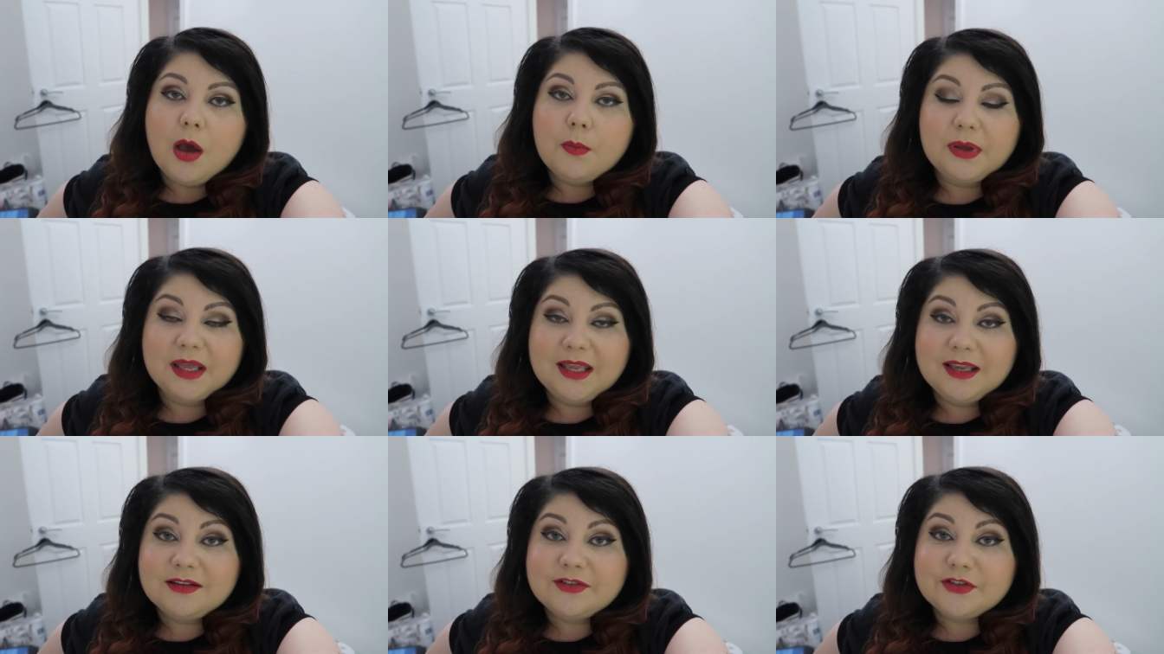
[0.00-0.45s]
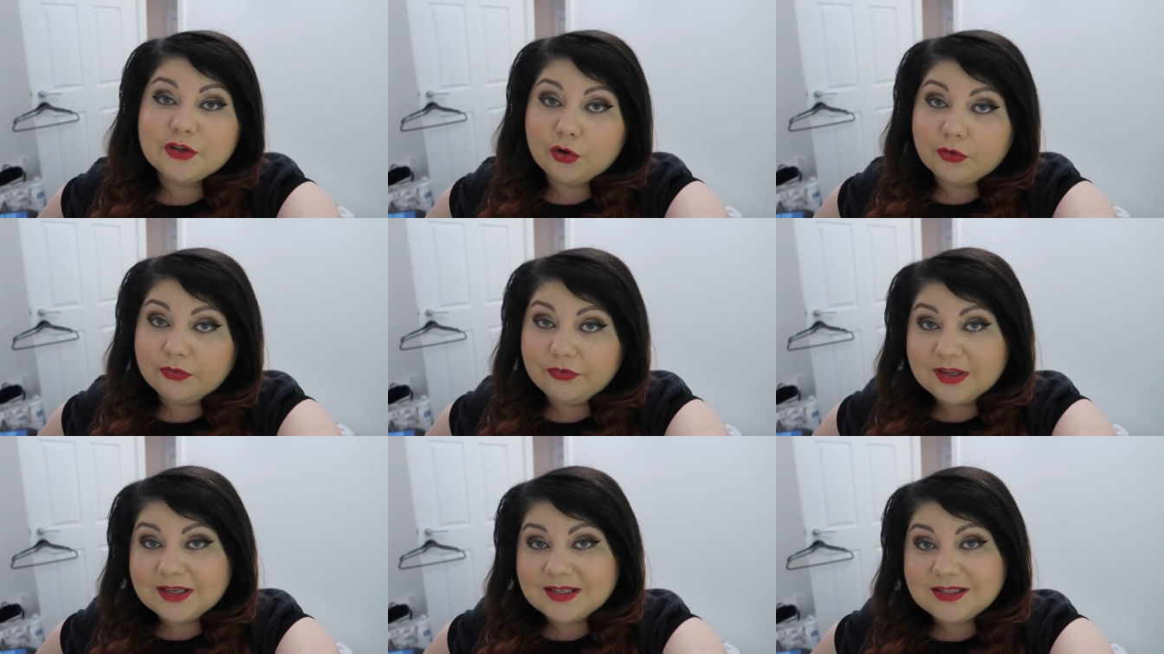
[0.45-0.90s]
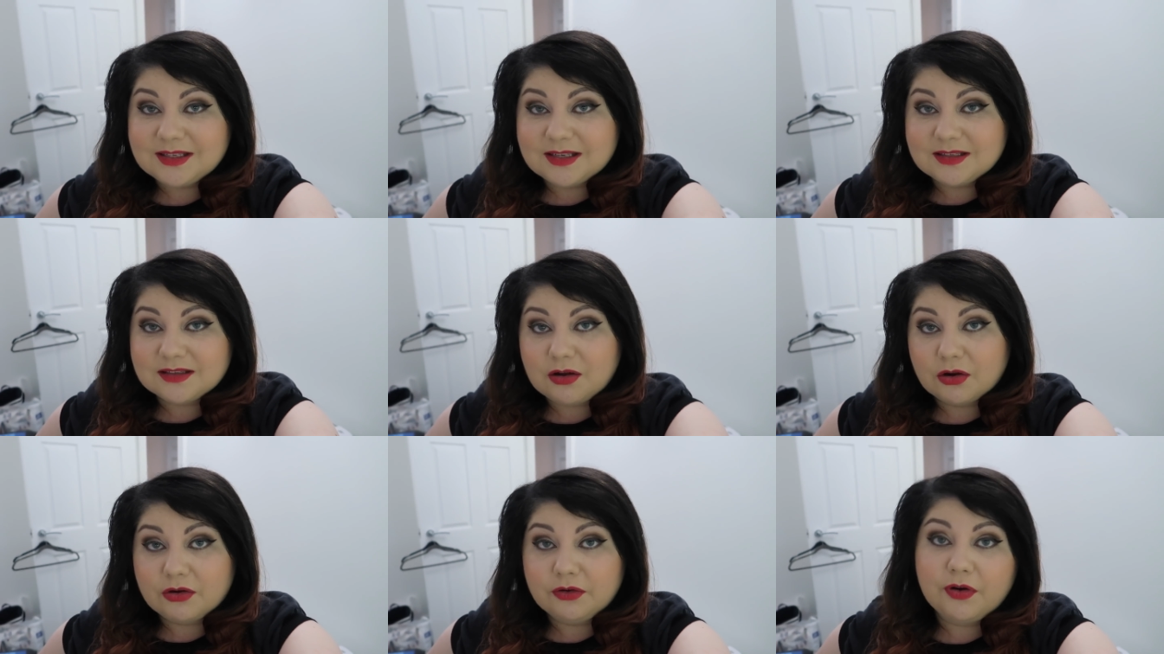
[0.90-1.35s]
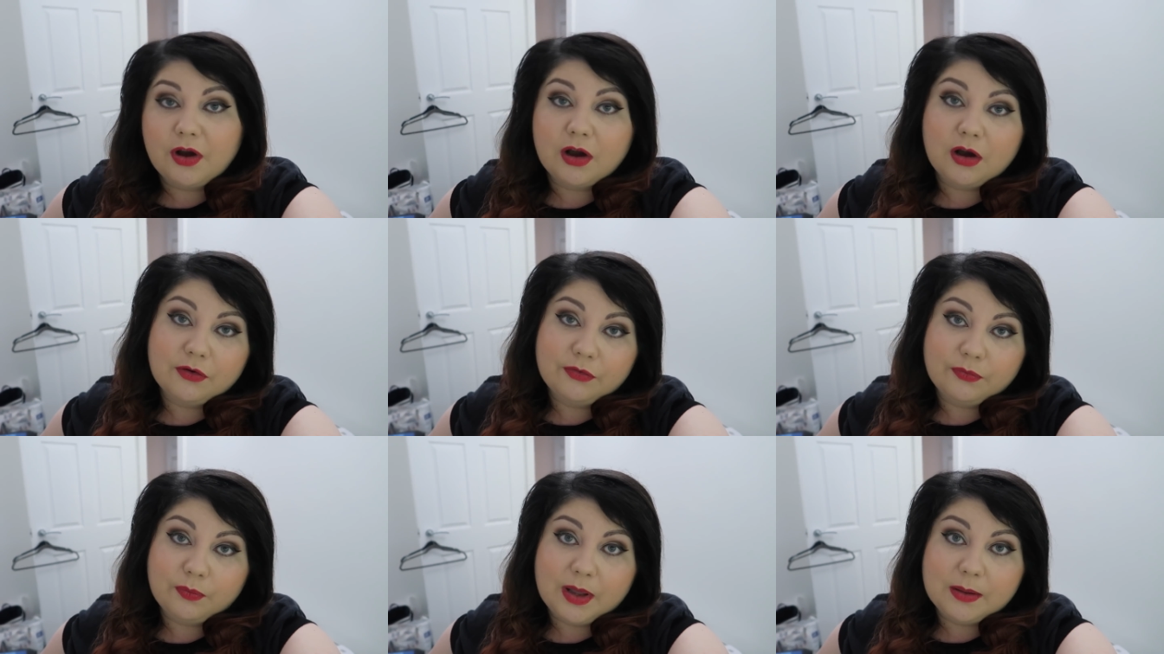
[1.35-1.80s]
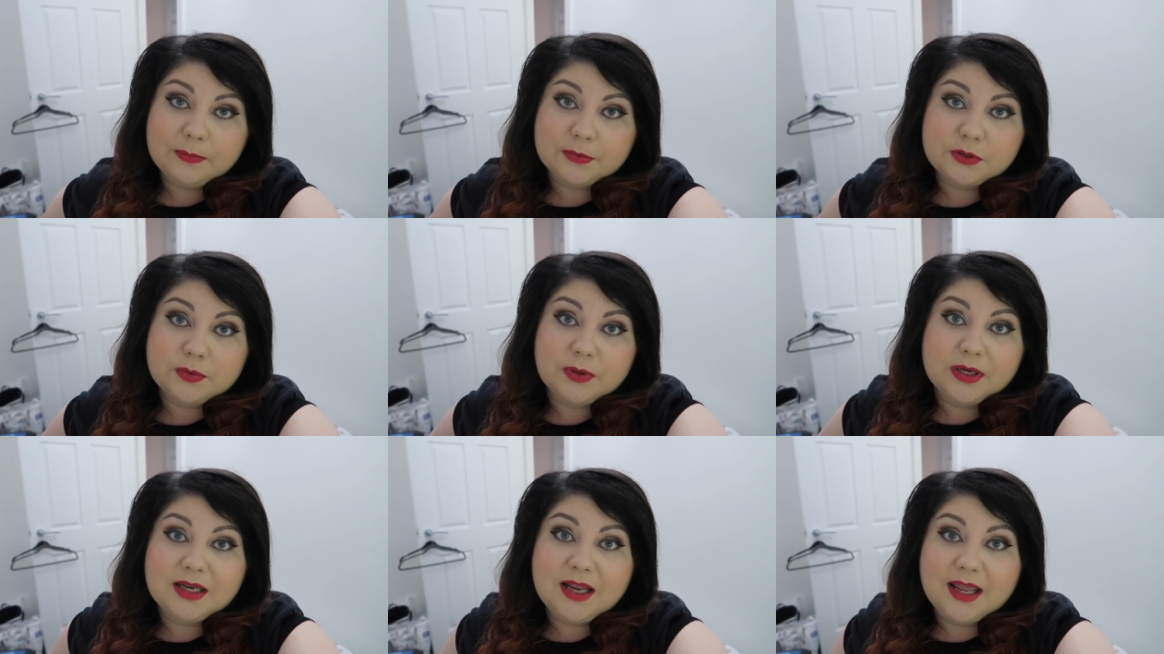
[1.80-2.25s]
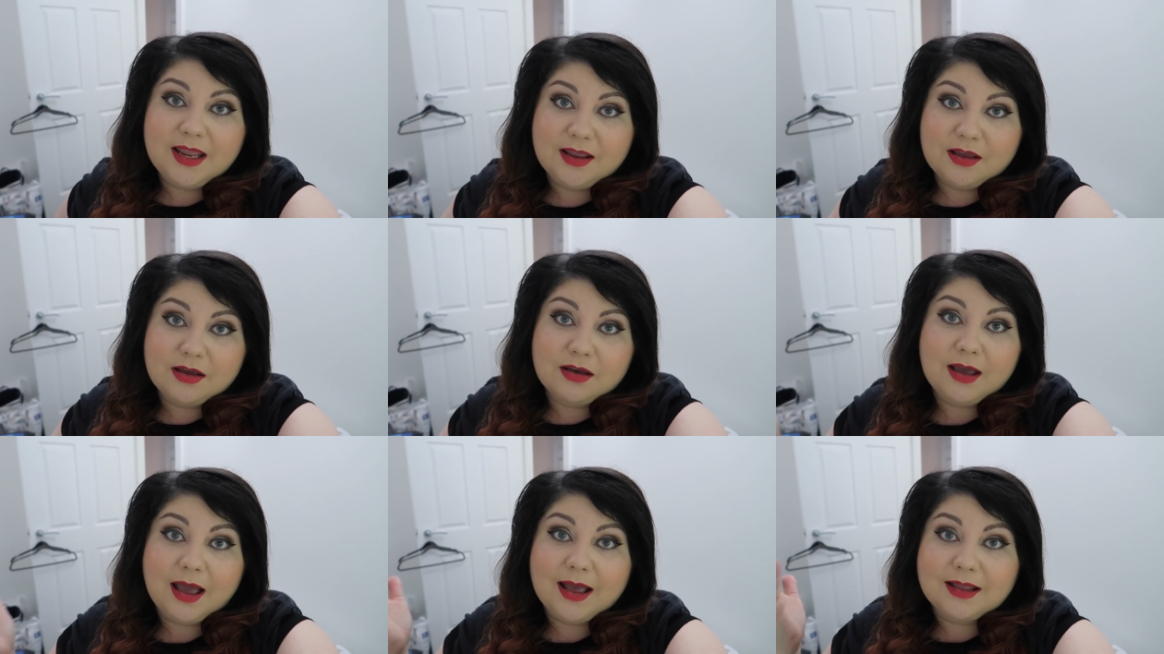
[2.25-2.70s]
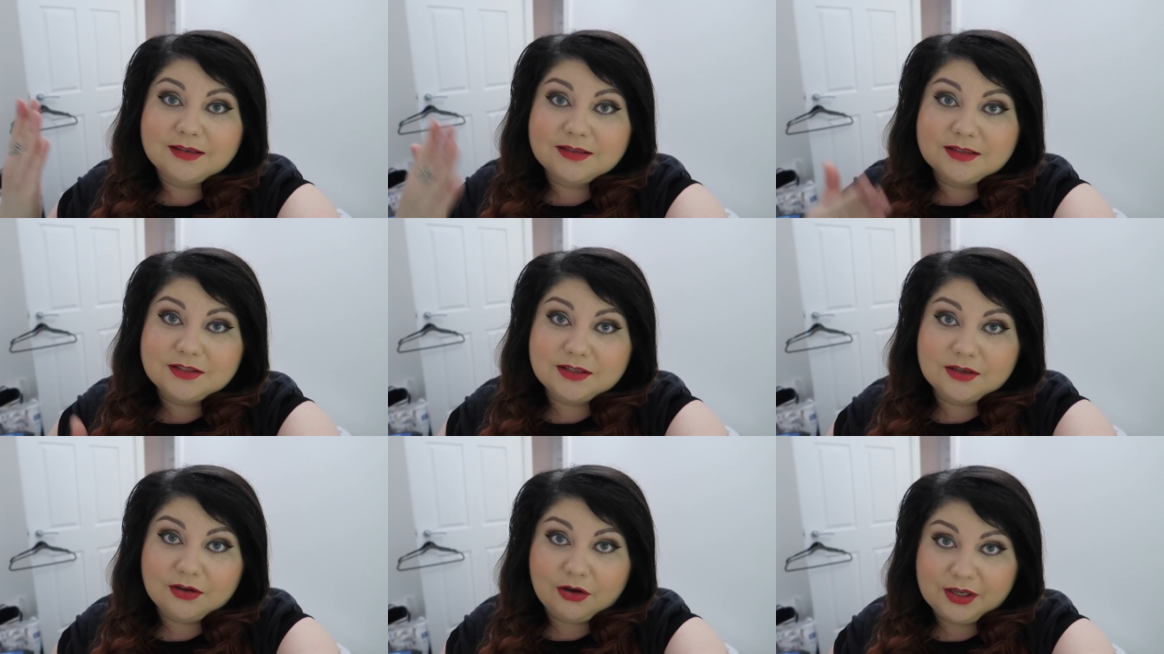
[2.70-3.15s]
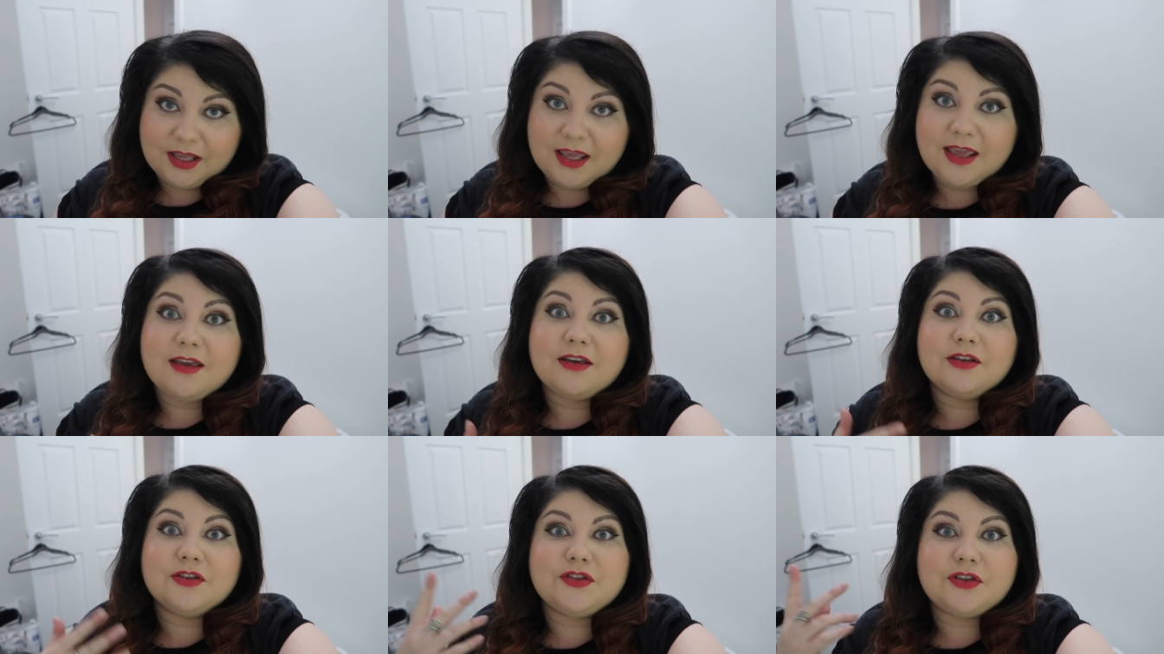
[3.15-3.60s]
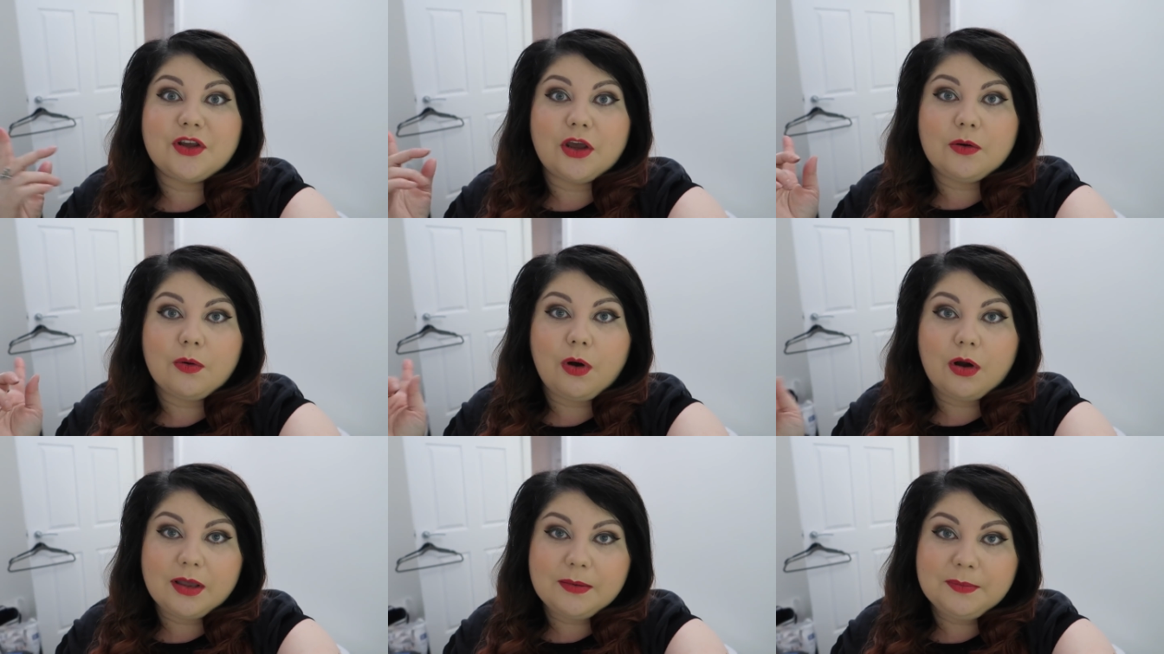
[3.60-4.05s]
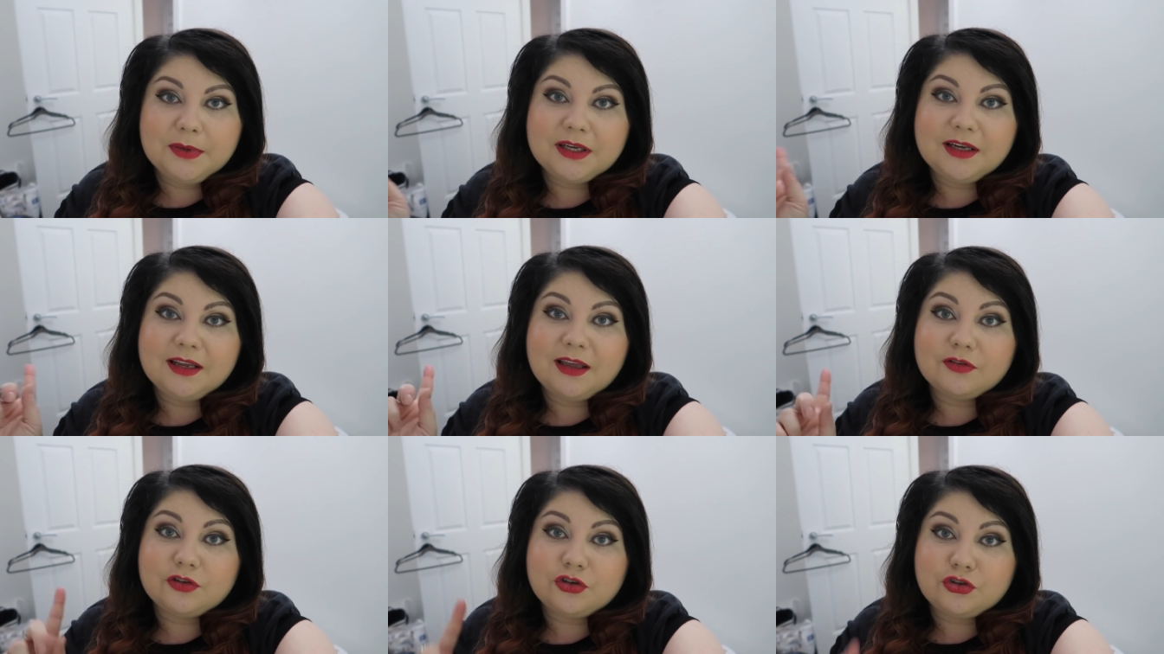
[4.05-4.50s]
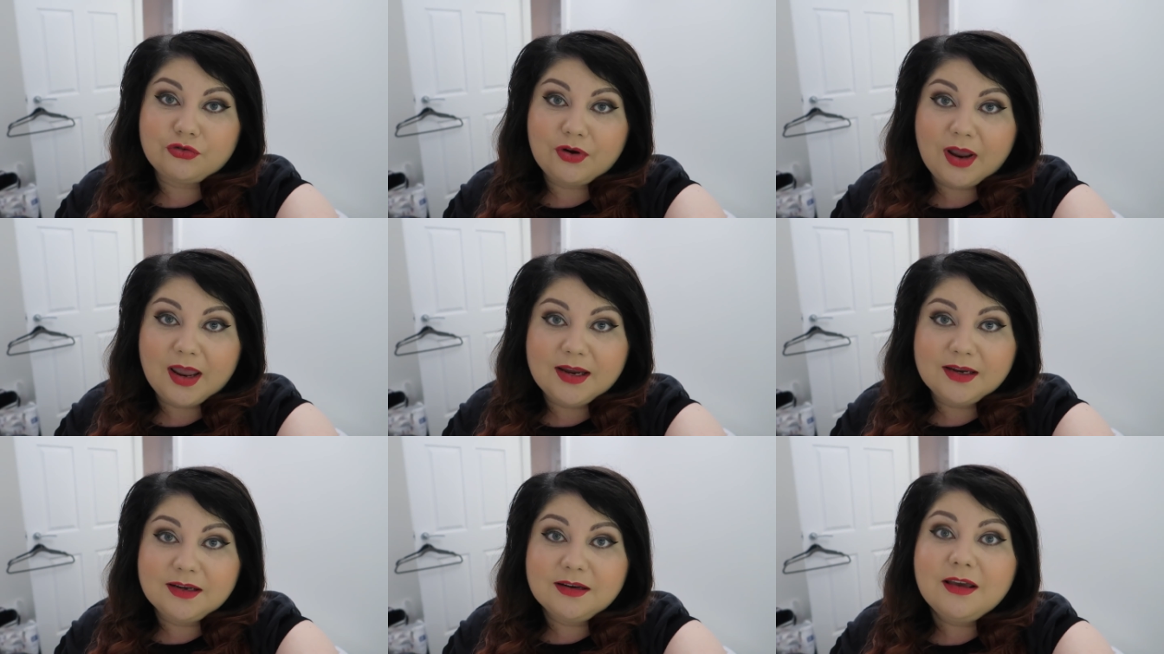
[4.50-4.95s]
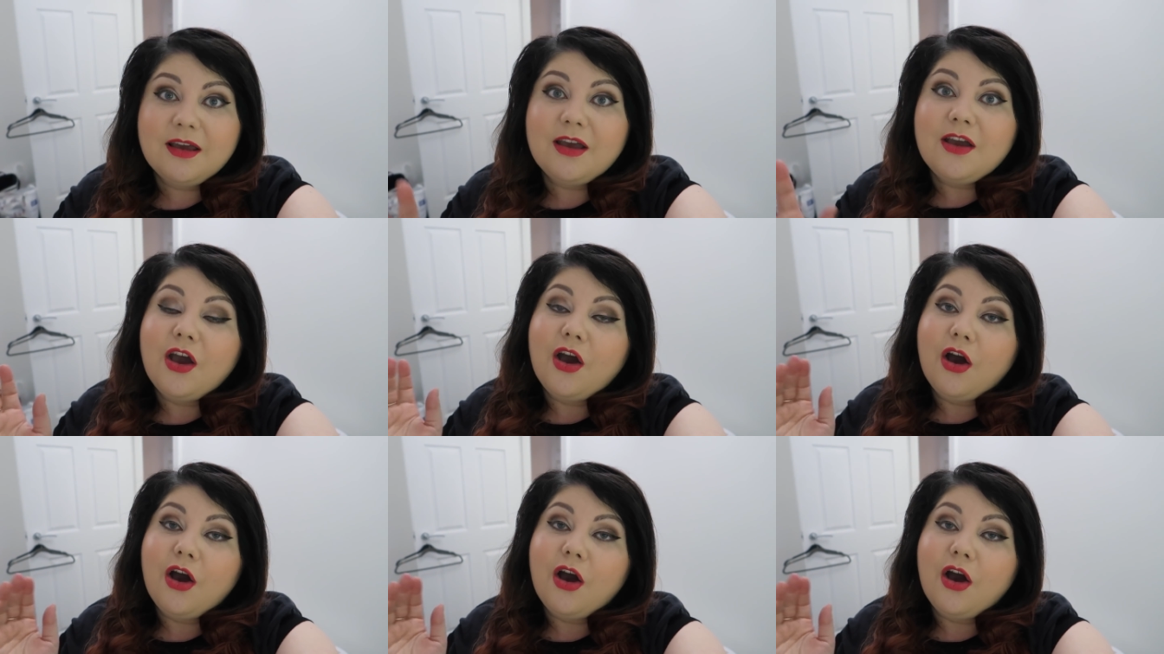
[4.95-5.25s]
but Ian's office is kind of halfway between here and IKEA, so I'm gonna get the train